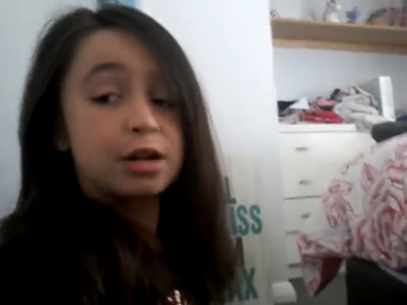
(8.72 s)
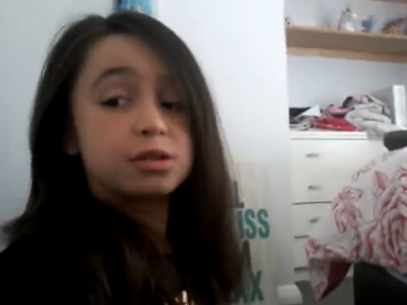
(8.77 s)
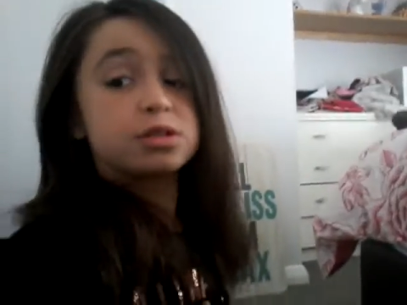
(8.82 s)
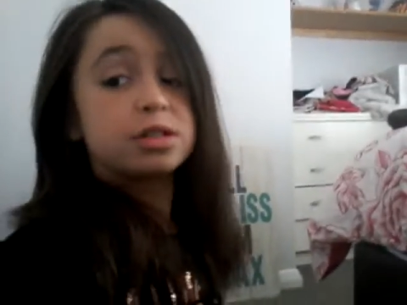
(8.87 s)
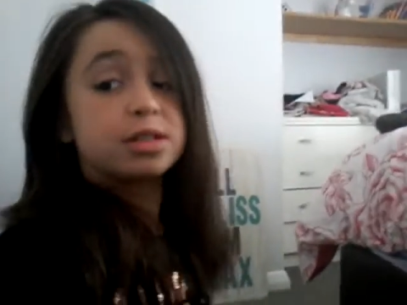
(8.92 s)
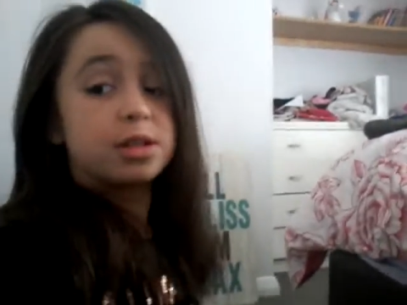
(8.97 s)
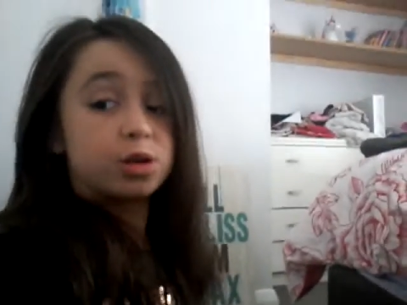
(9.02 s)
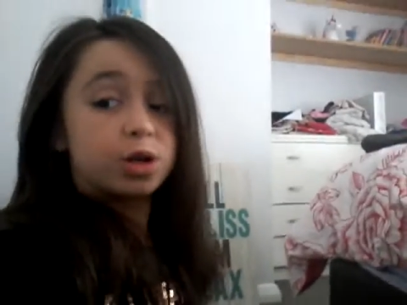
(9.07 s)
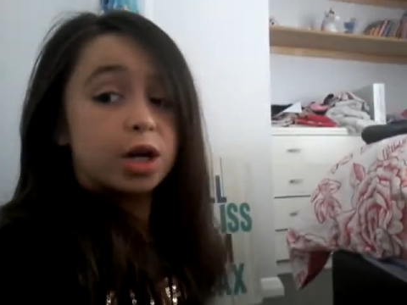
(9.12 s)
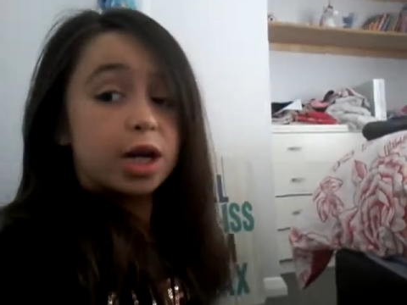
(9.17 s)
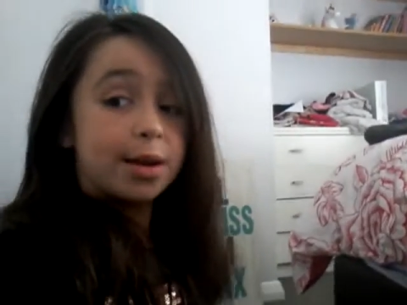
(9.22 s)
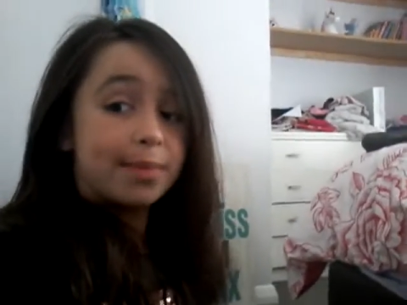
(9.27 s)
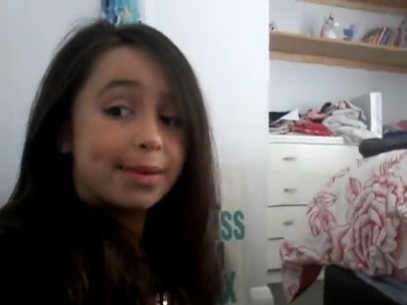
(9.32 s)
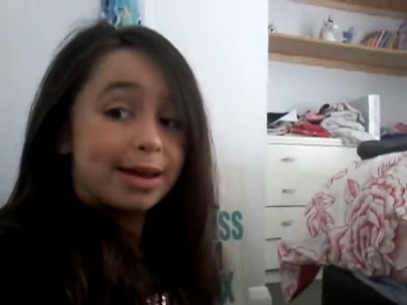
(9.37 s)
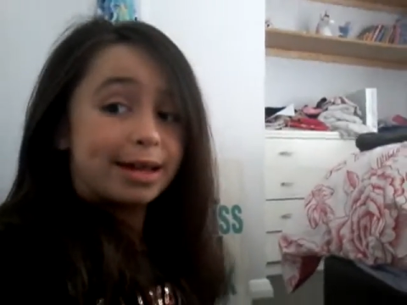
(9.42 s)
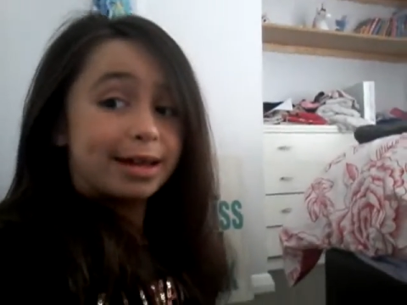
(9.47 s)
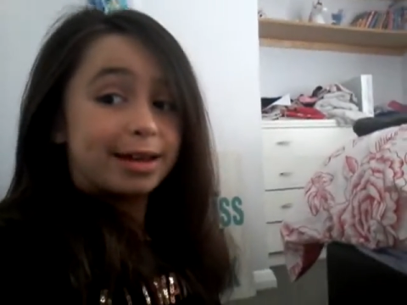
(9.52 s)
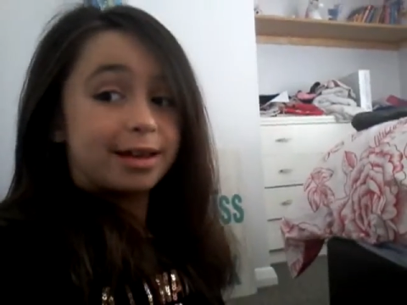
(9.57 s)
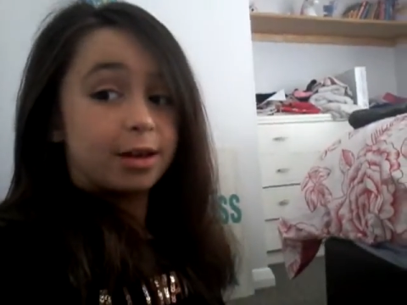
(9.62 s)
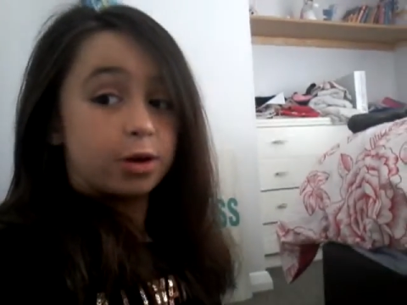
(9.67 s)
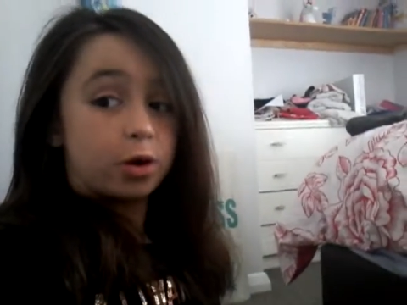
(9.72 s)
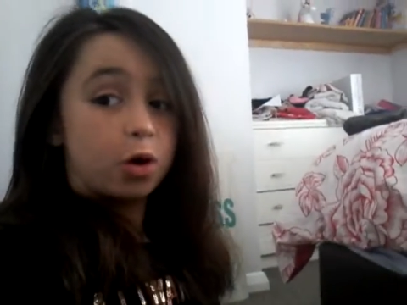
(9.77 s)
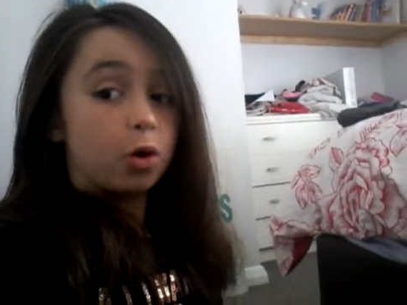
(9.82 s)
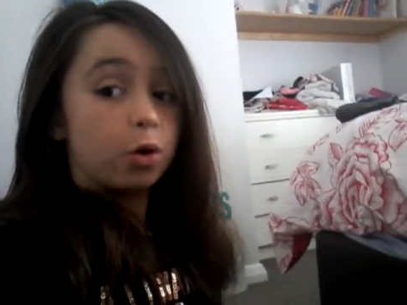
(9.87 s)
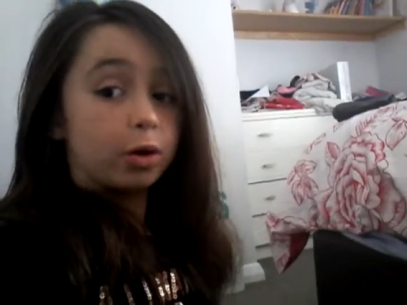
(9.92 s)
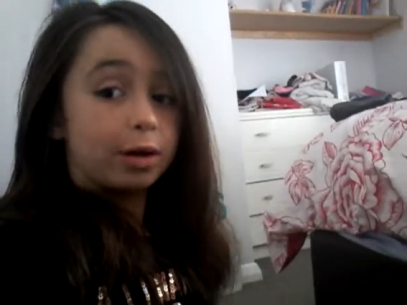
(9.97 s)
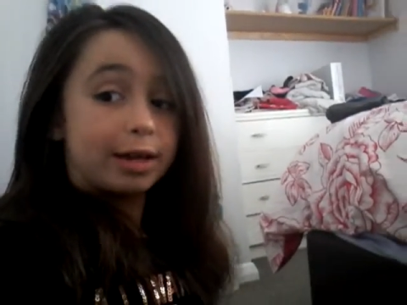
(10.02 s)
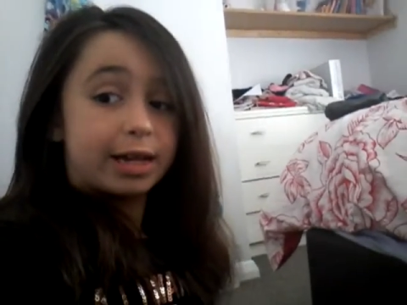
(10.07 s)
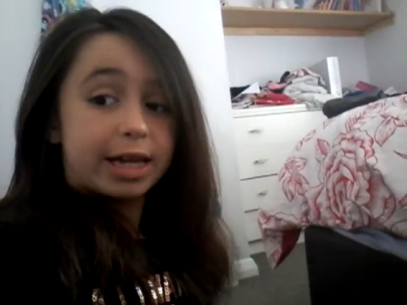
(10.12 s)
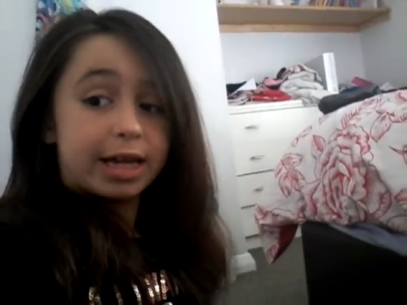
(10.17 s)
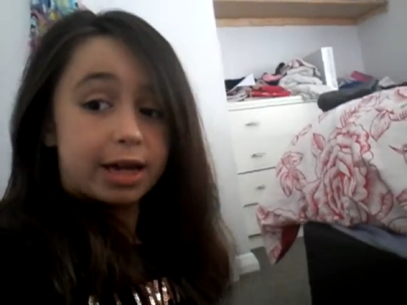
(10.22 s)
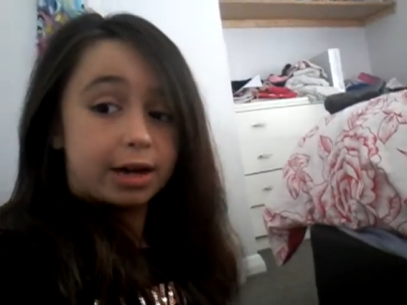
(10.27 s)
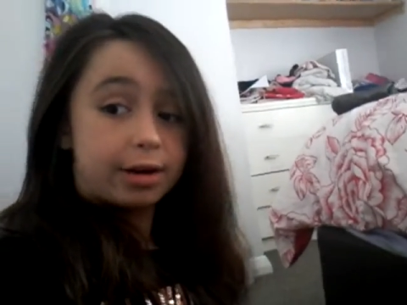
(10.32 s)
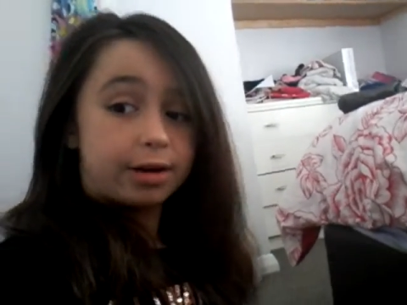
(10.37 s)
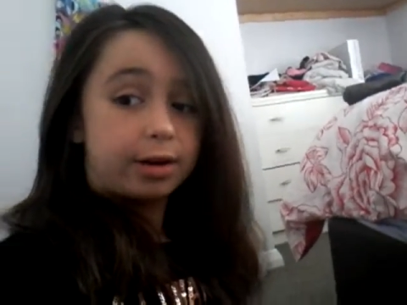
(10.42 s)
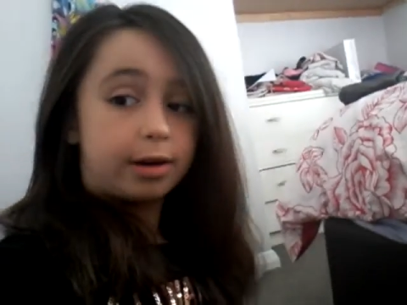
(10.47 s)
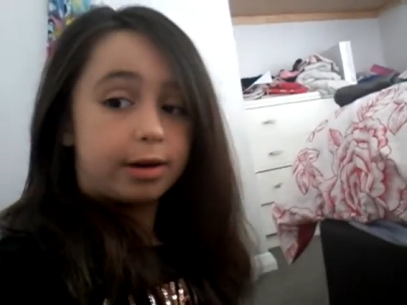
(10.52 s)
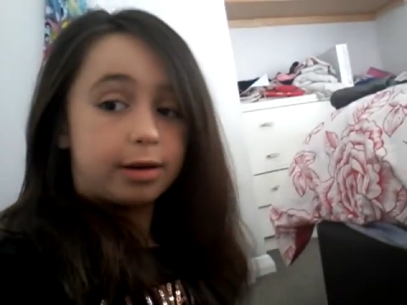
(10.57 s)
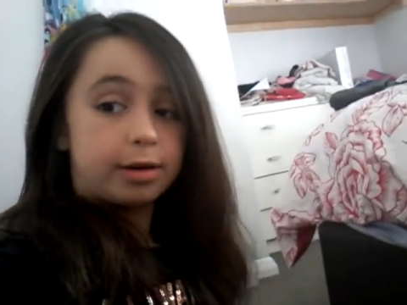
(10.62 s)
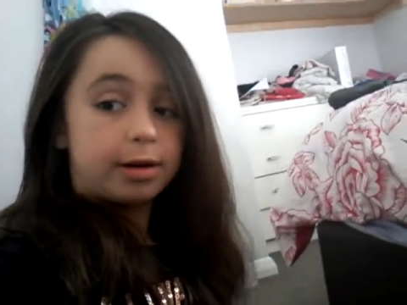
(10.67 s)
channel's still going to be called
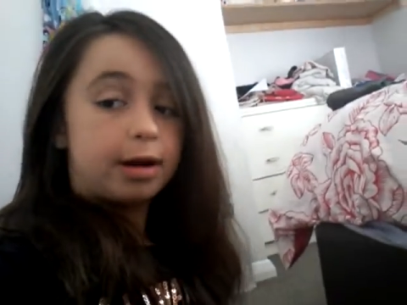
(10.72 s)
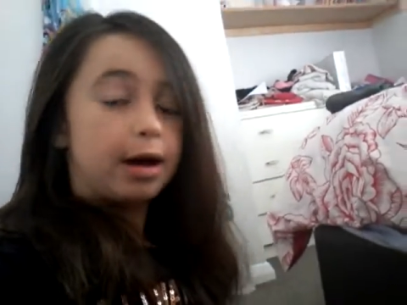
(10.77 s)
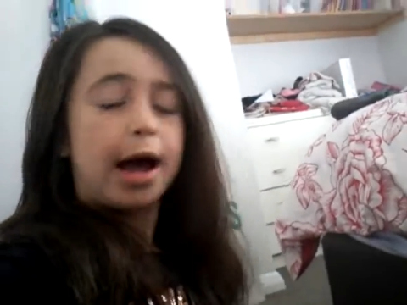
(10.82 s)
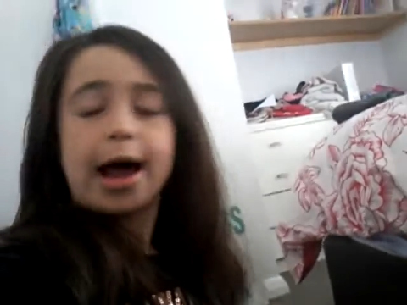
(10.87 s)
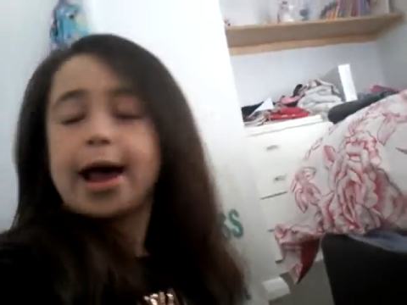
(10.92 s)
Kira.